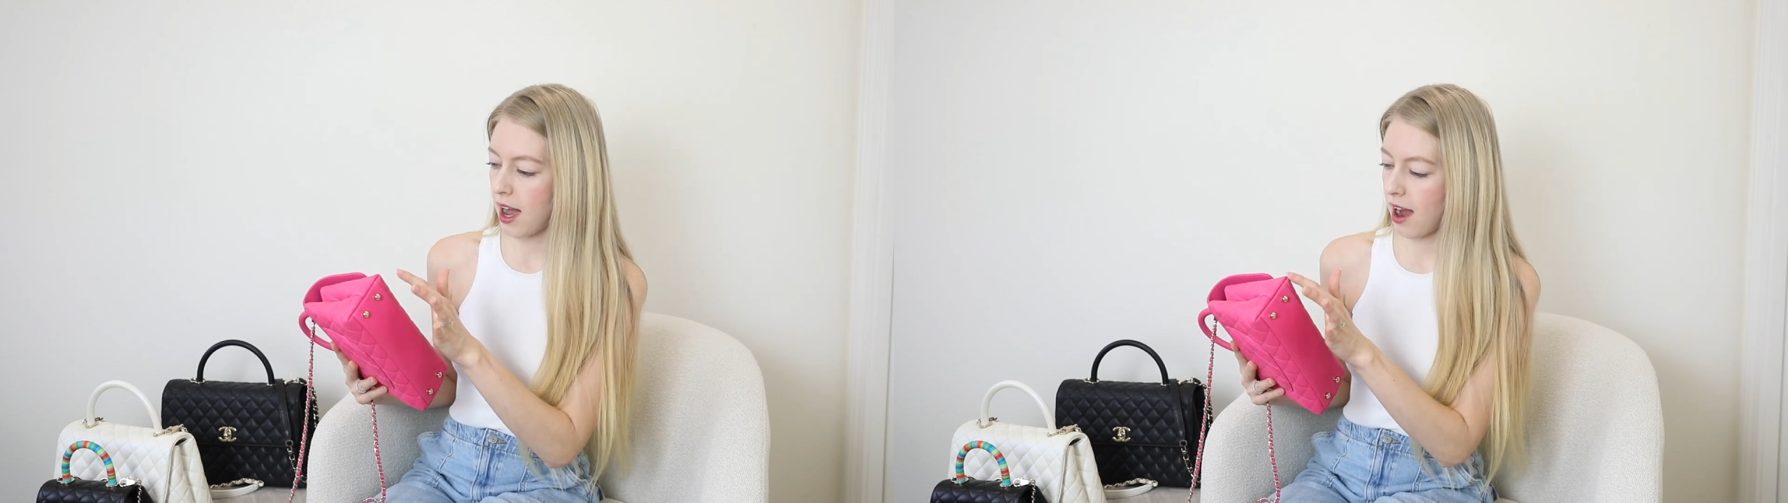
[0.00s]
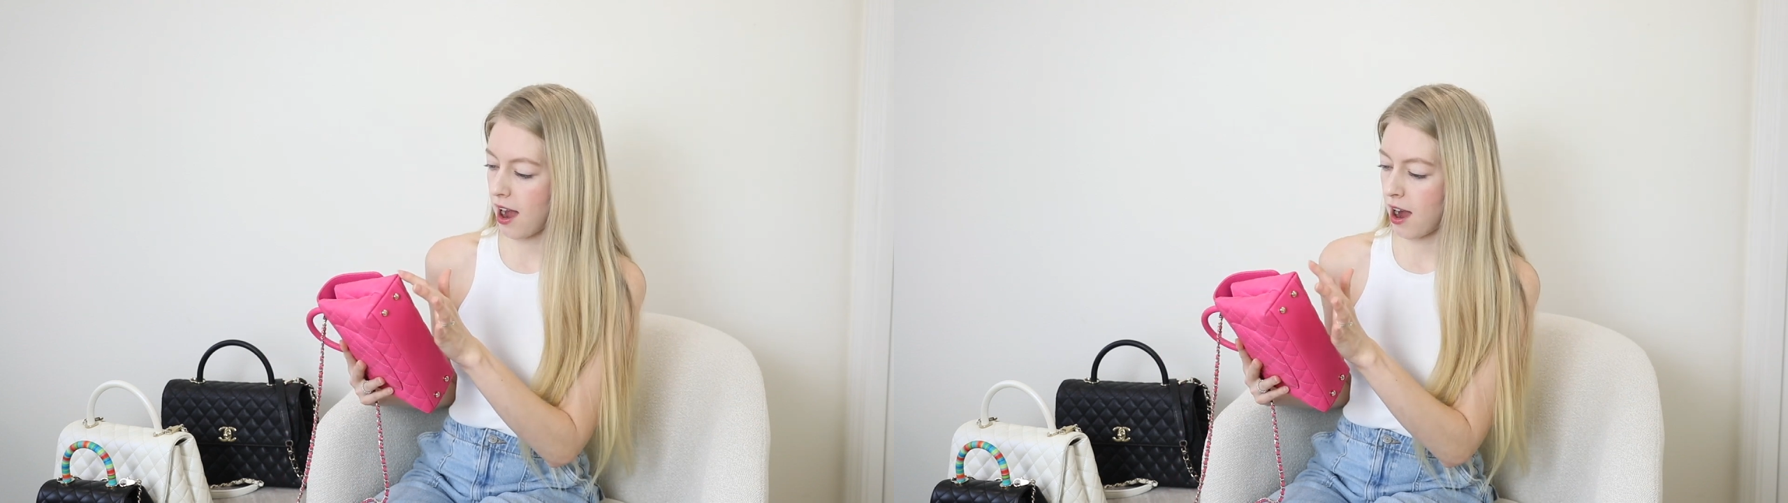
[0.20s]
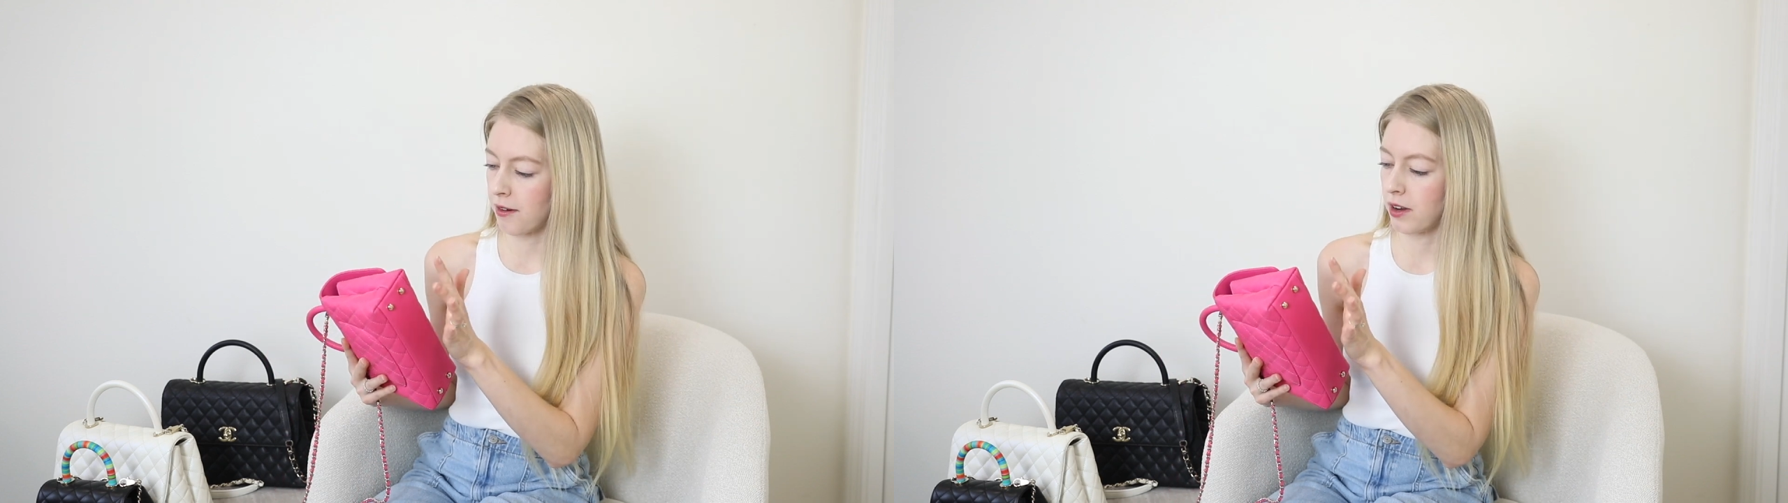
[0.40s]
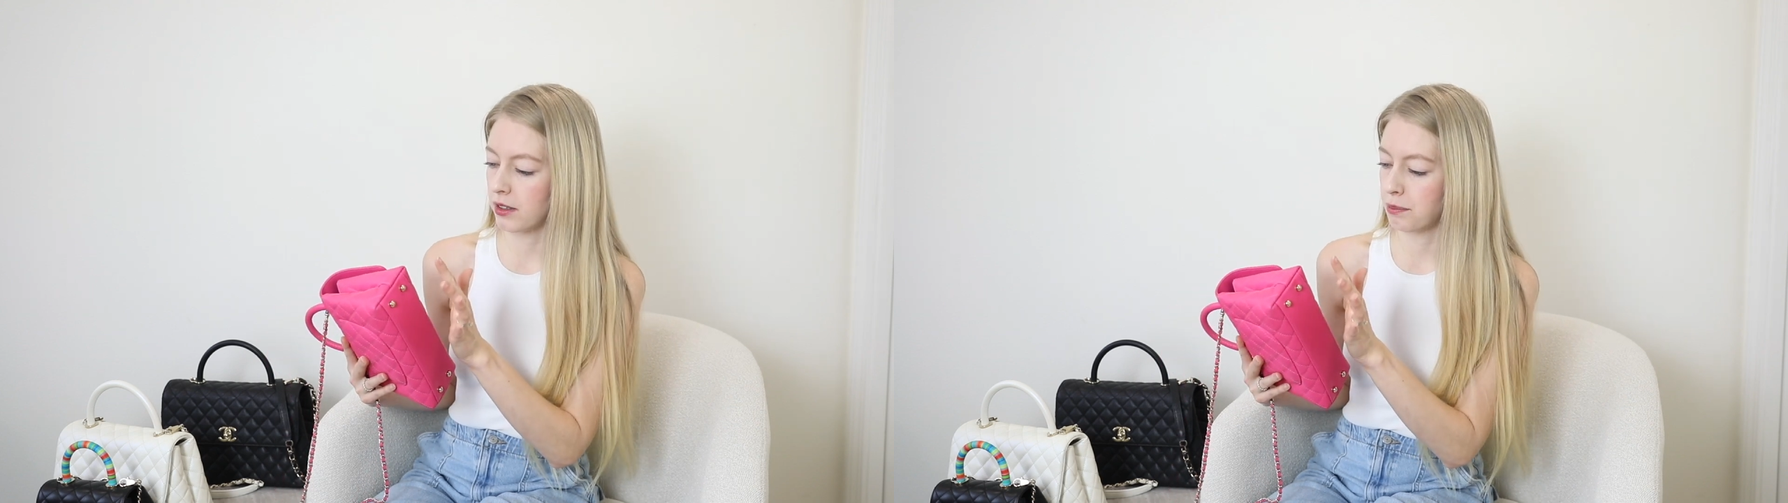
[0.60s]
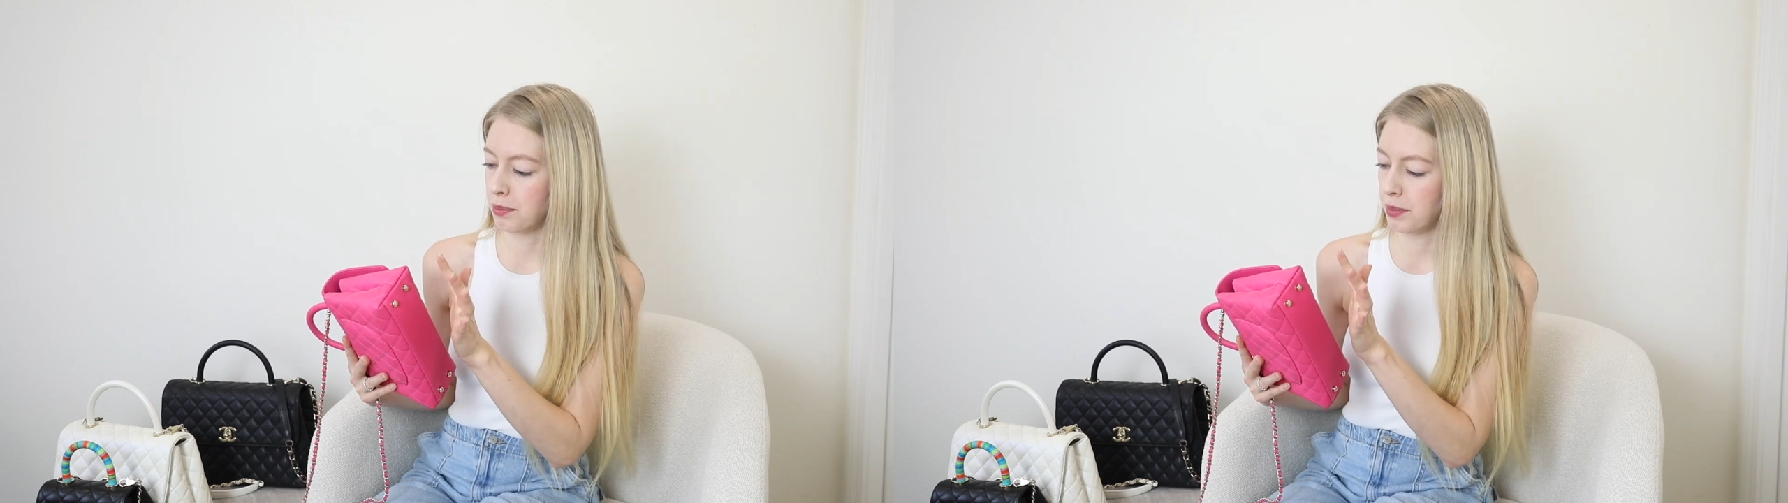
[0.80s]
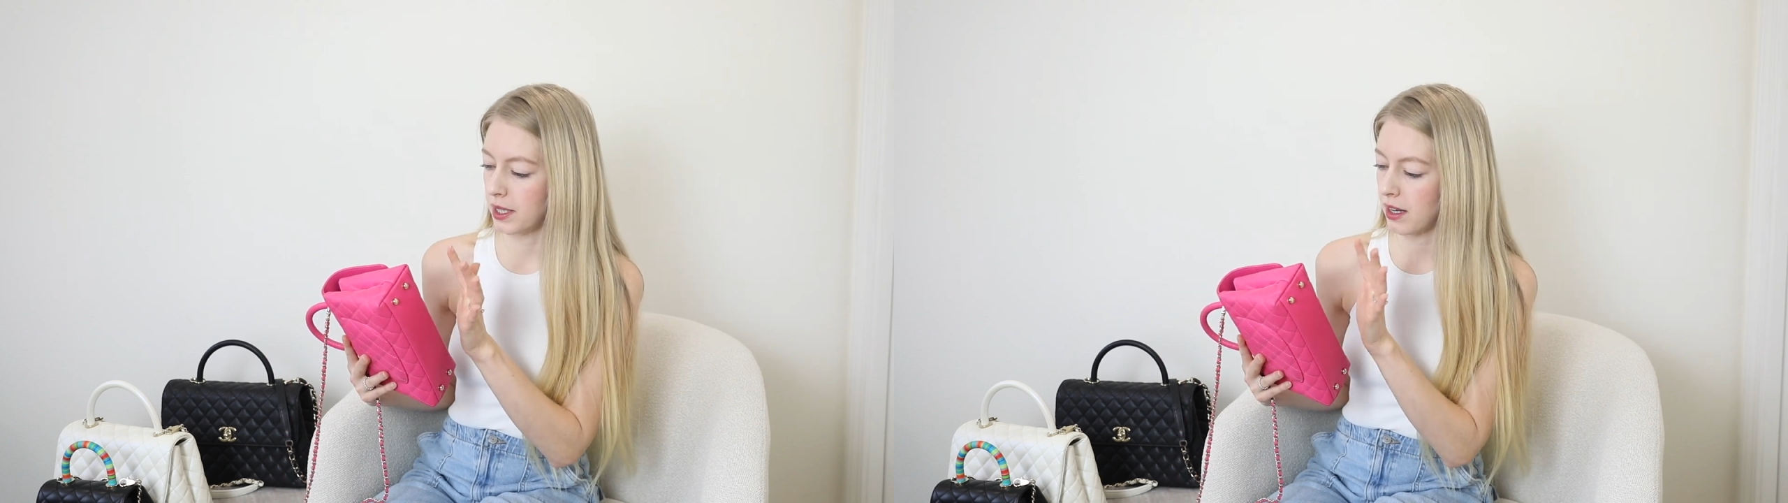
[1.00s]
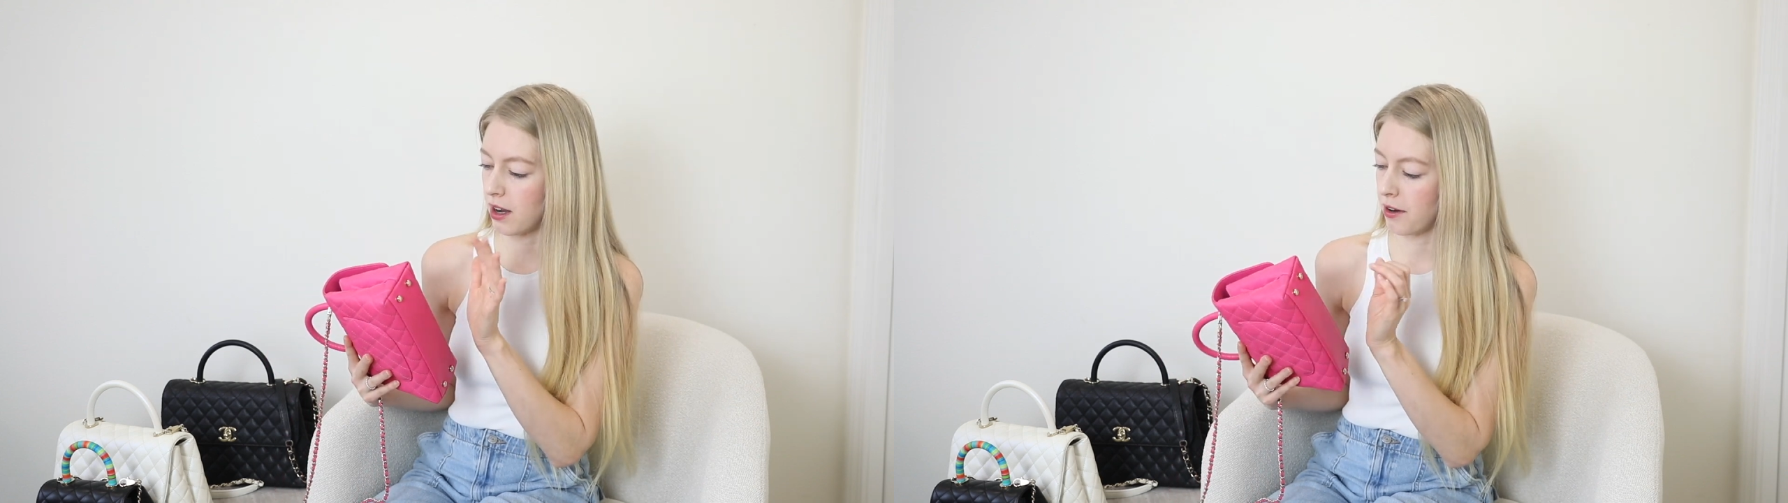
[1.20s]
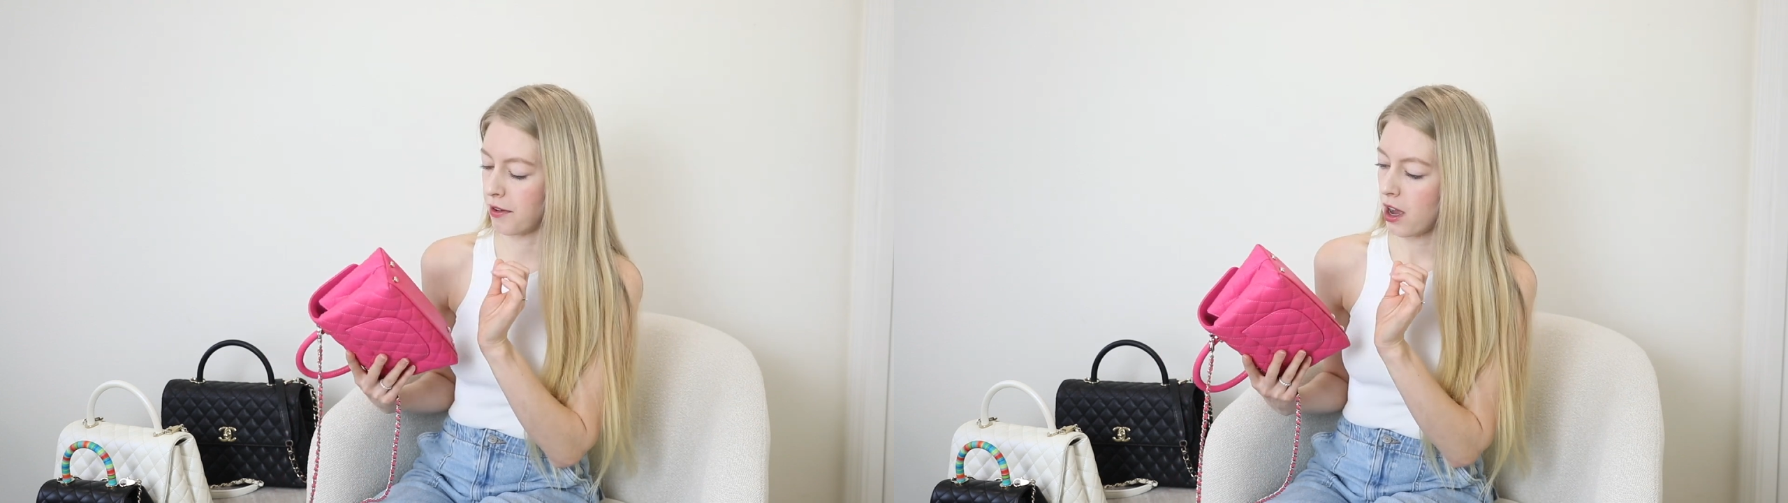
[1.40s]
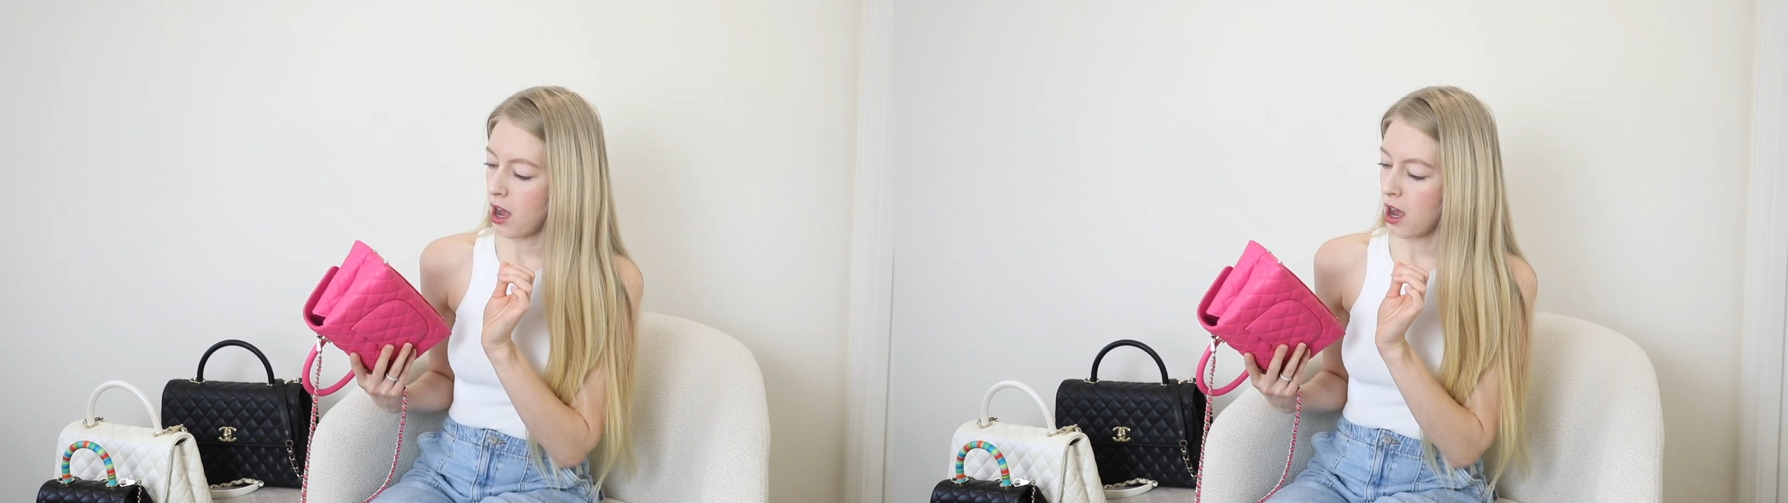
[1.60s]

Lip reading: have a bit of